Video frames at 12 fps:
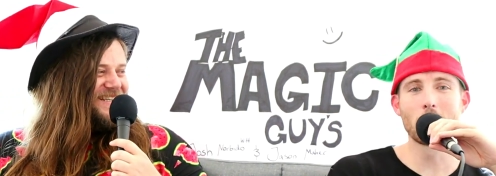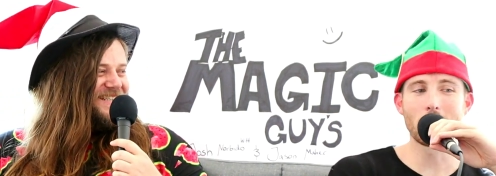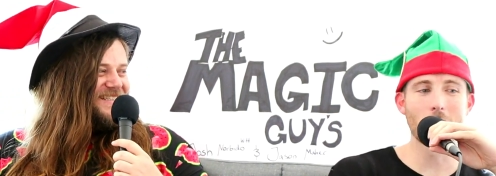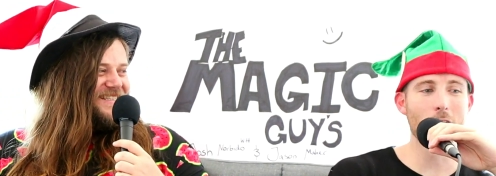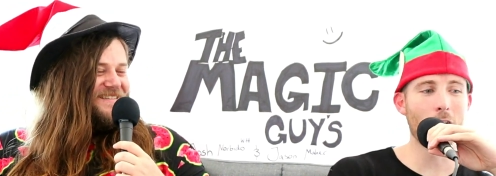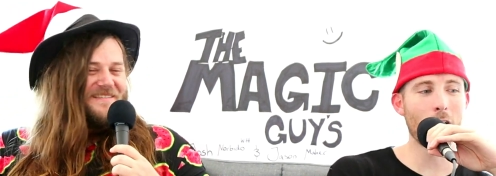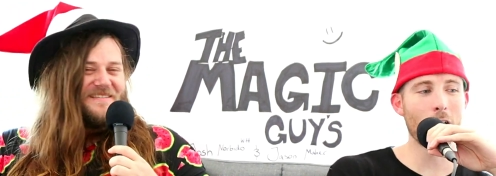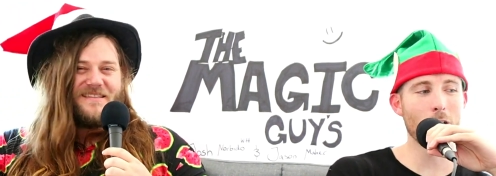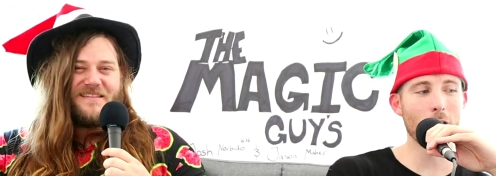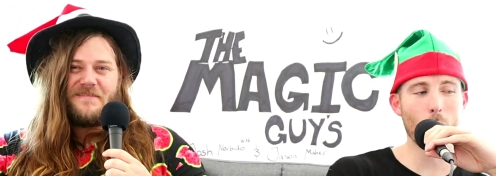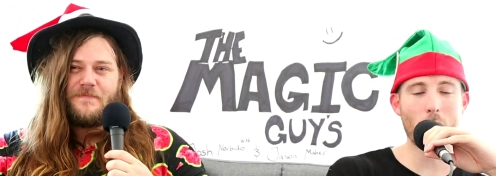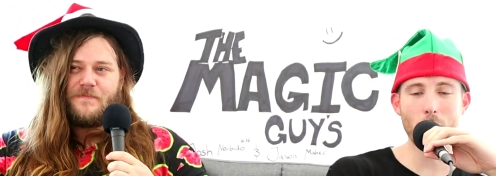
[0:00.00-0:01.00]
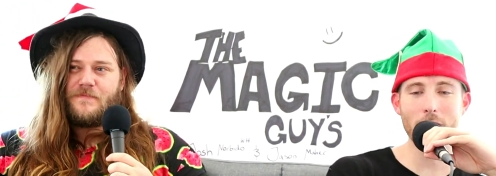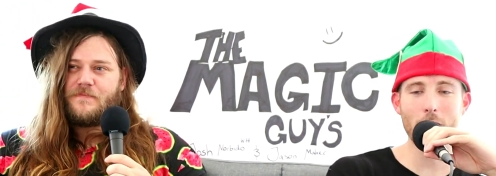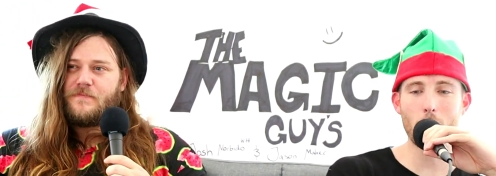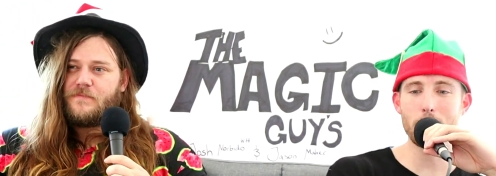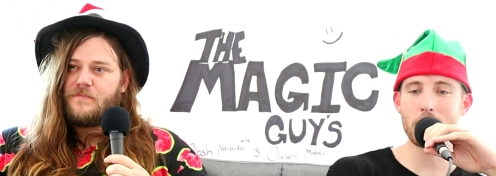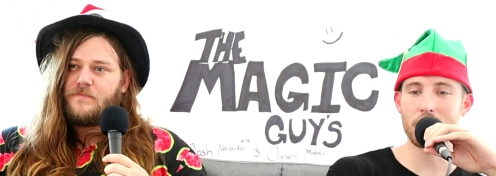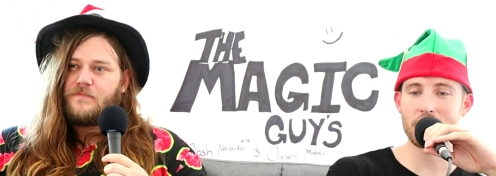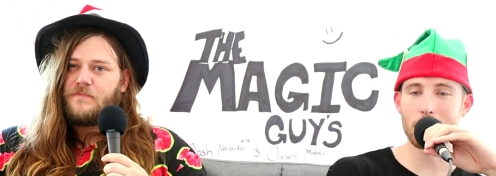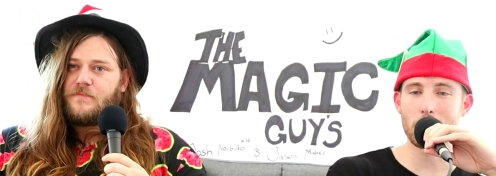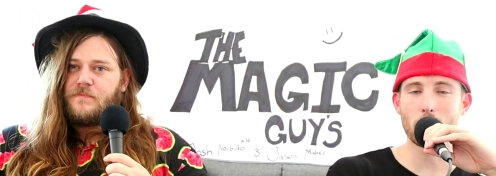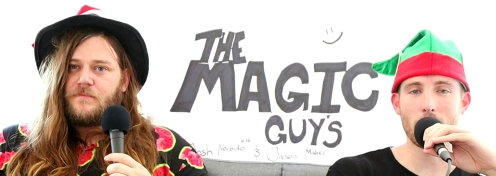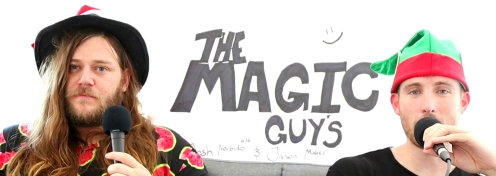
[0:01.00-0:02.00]
Speaker 1: Look, I really hope you guys
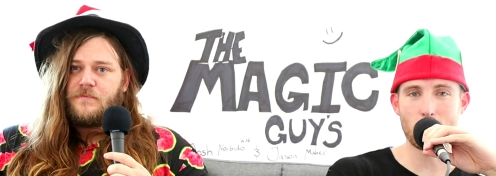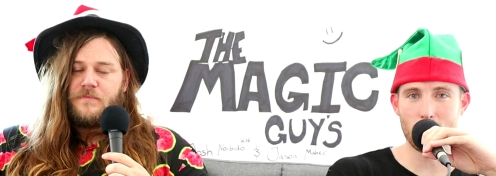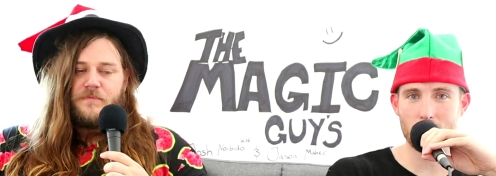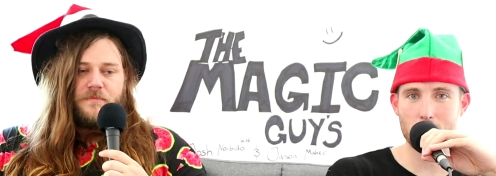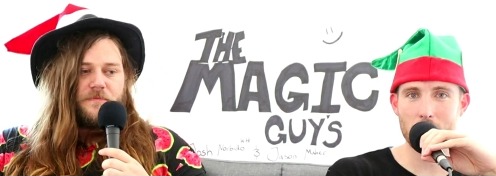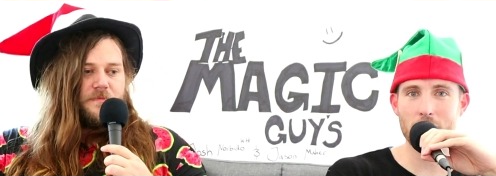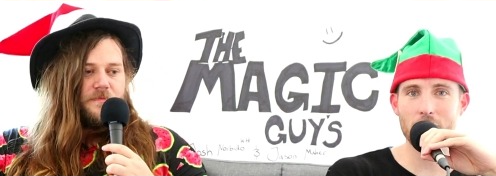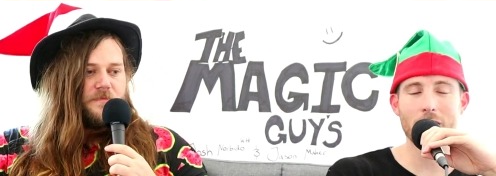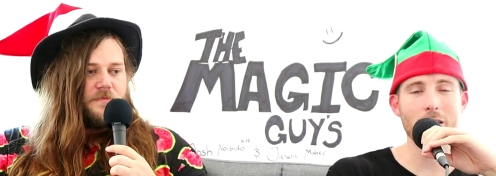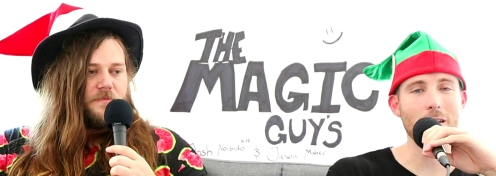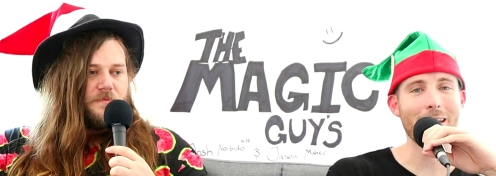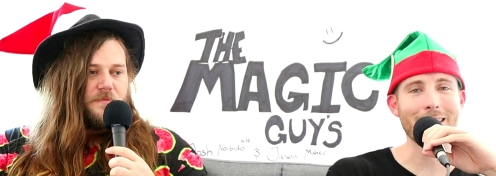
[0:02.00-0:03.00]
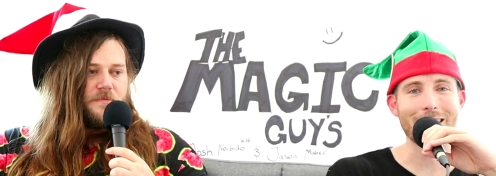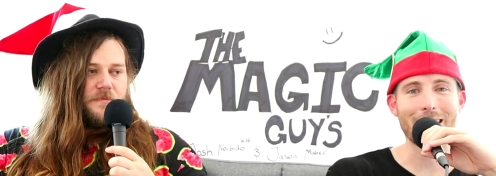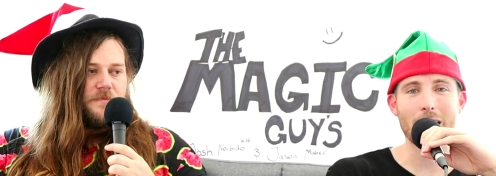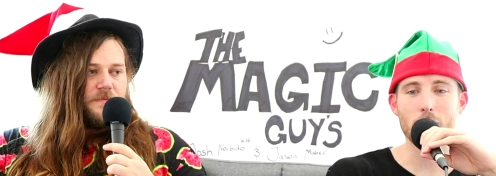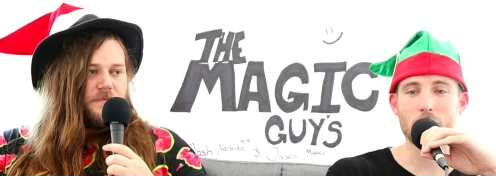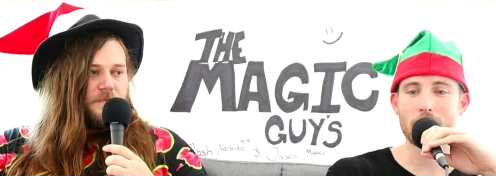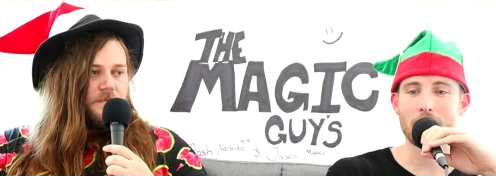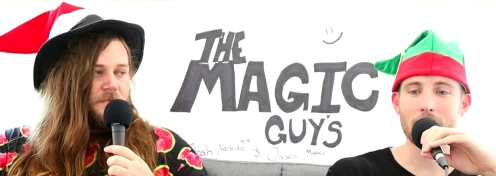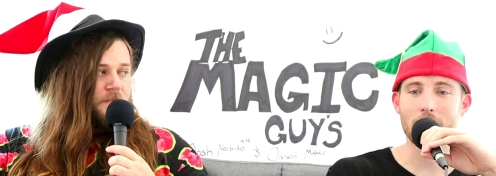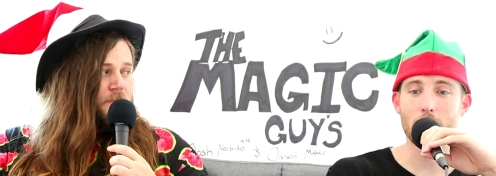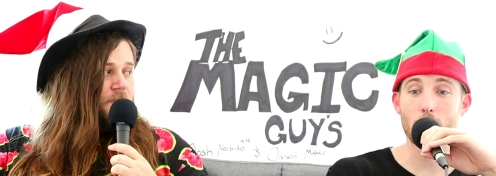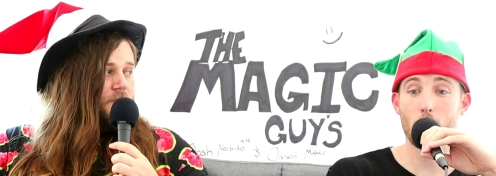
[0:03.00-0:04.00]
have a great Christmas and, and get
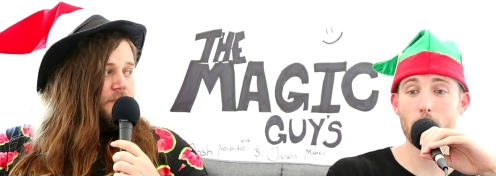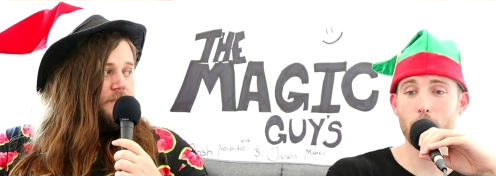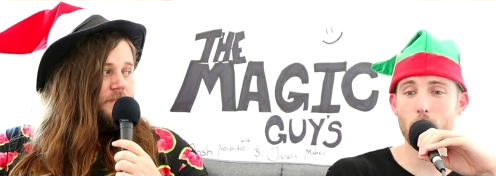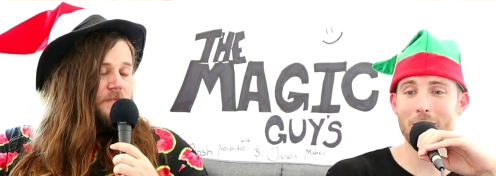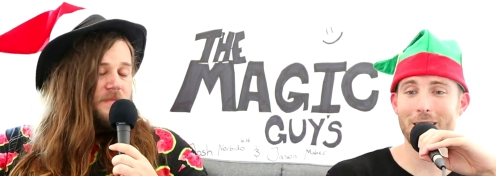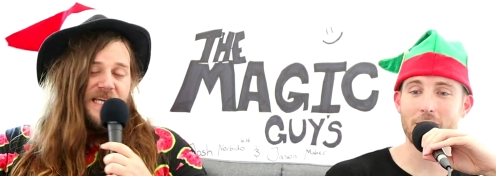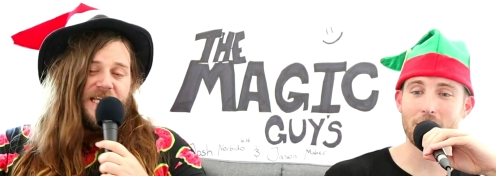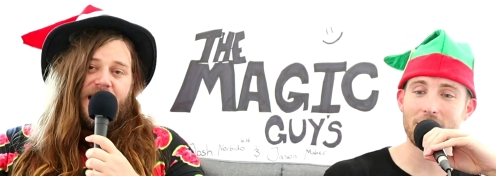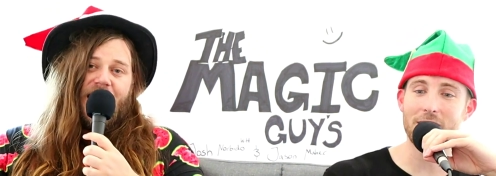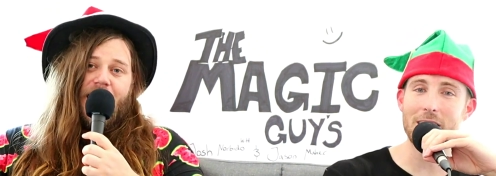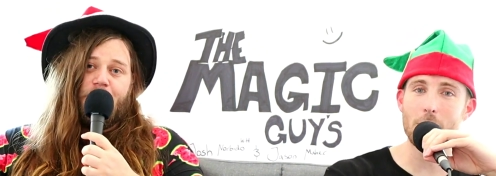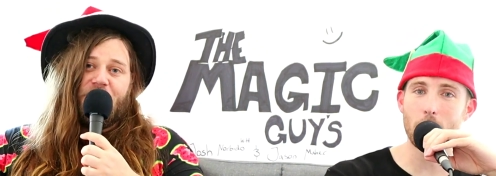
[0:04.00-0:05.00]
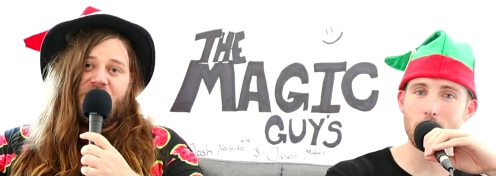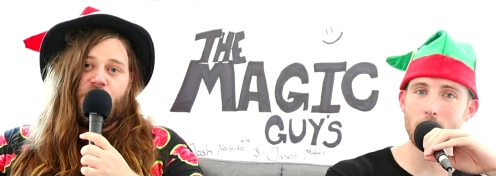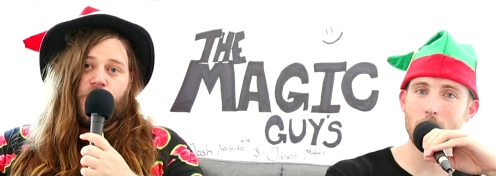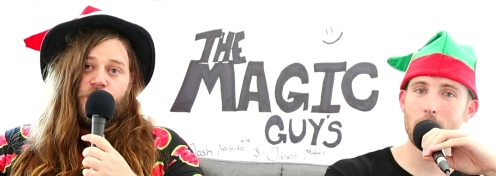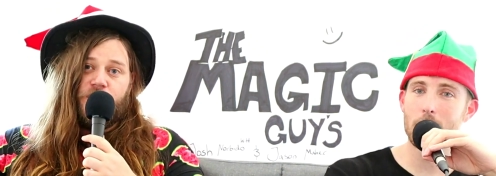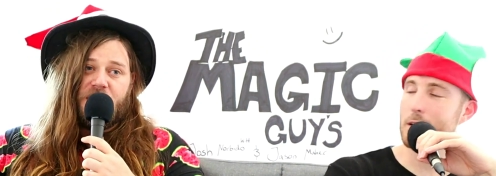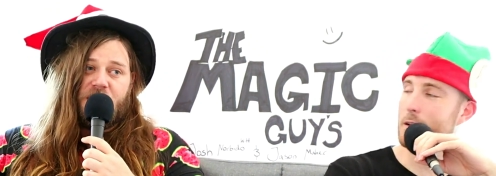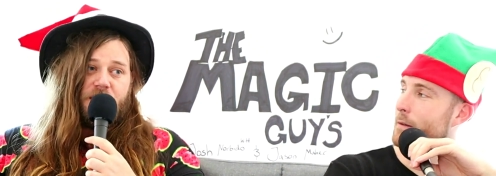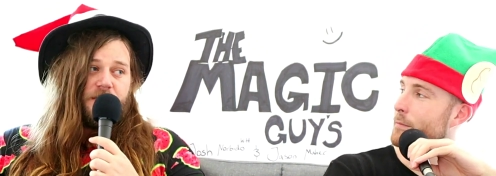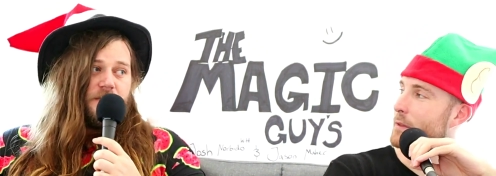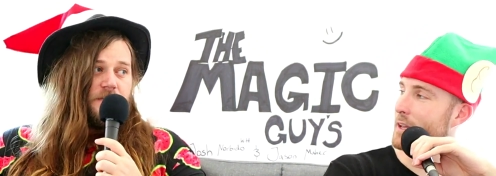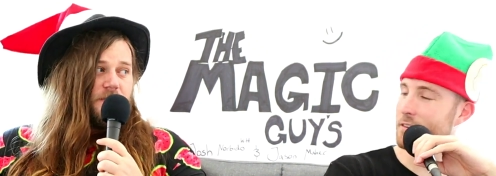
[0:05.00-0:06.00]
everything you would hope for and get to and see all your New
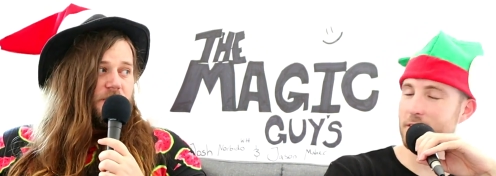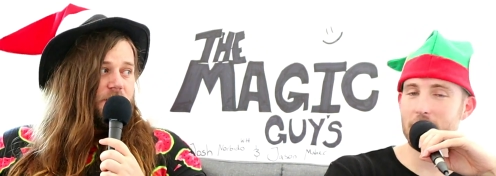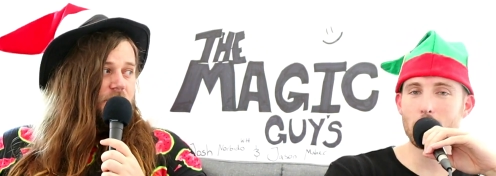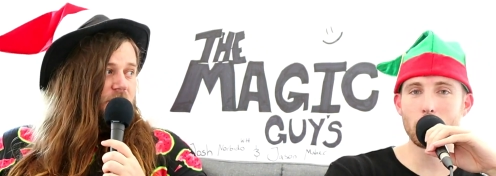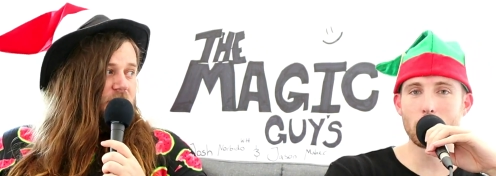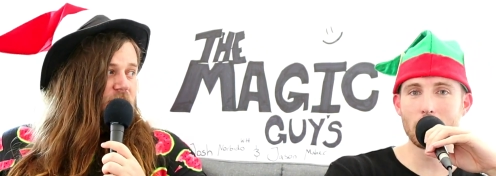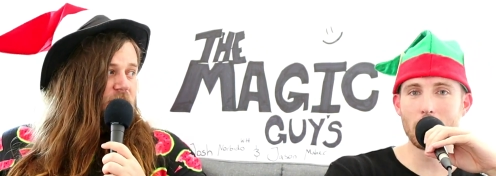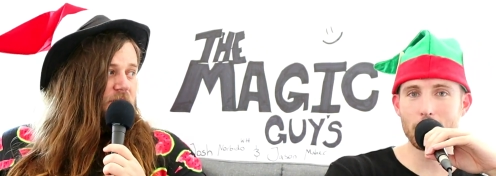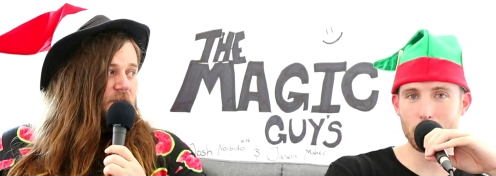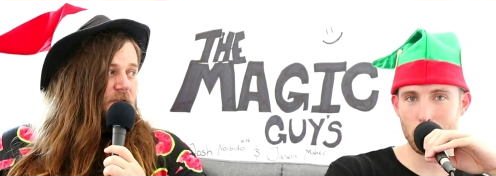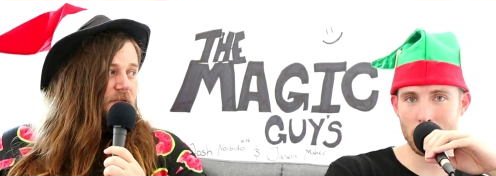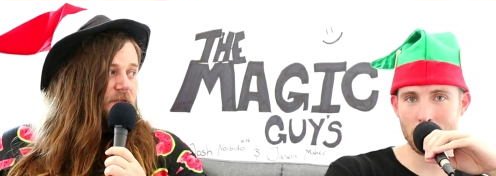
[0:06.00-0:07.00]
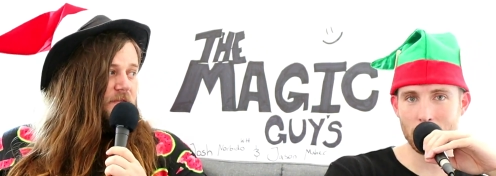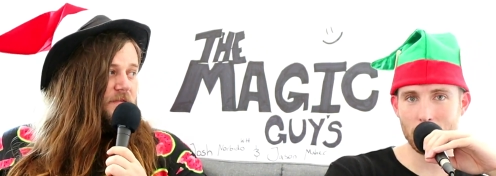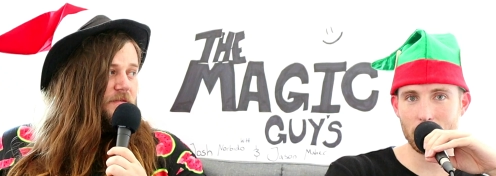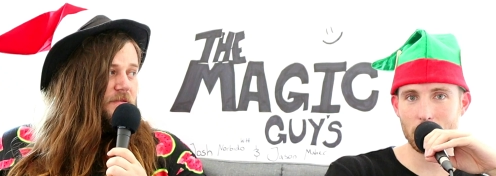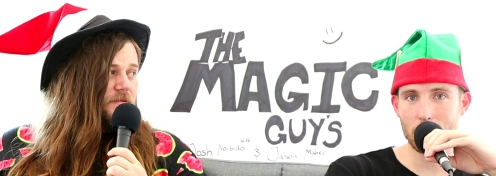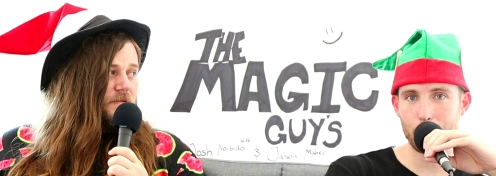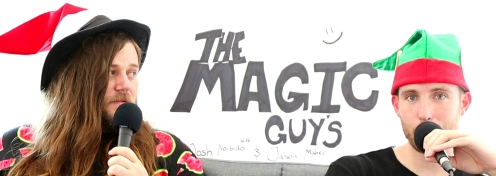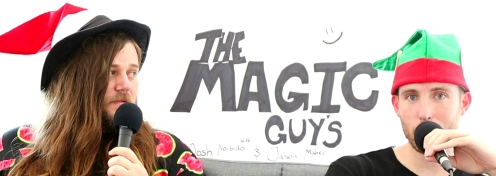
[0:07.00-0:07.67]
Year and see all your loved ones.